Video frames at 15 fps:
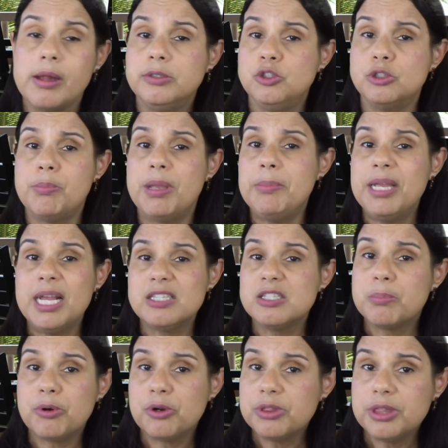Your baby has
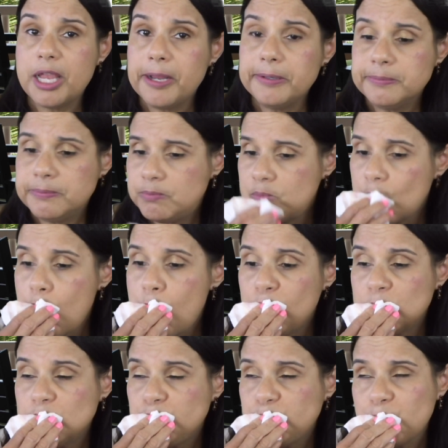a birthday.
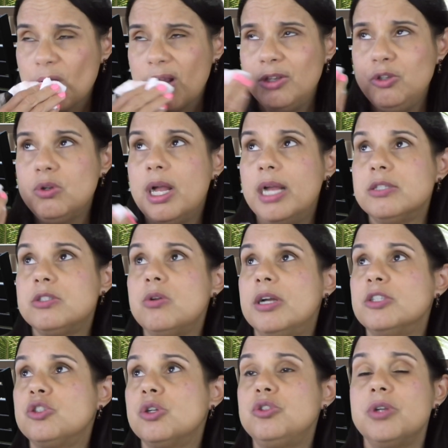You guys know
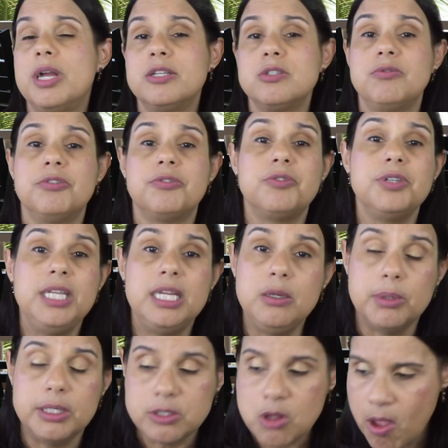I showed you guys up for free
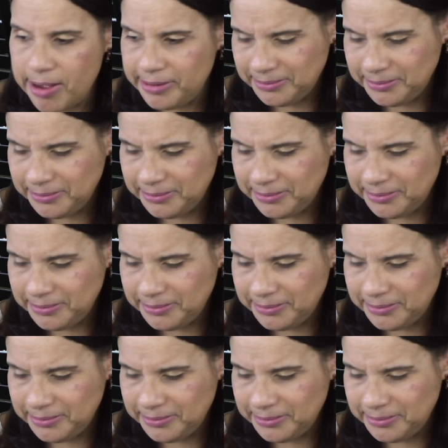anyways.